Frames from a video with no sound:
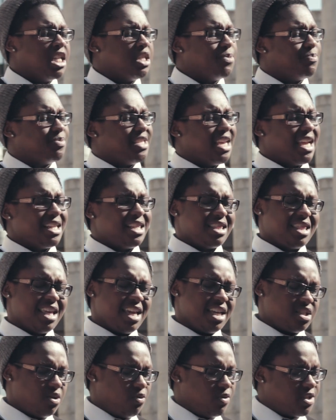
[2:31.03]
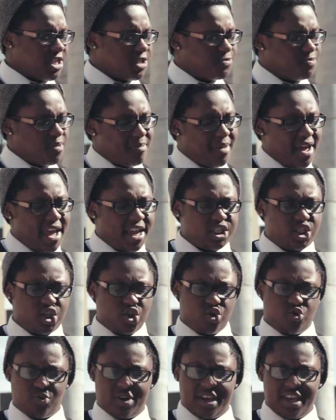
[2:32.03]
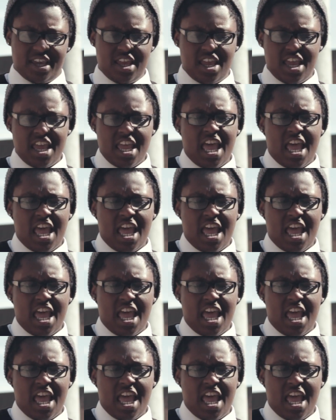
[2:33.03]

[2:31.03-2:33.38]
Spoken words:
To protect the things on which I spend my extra green,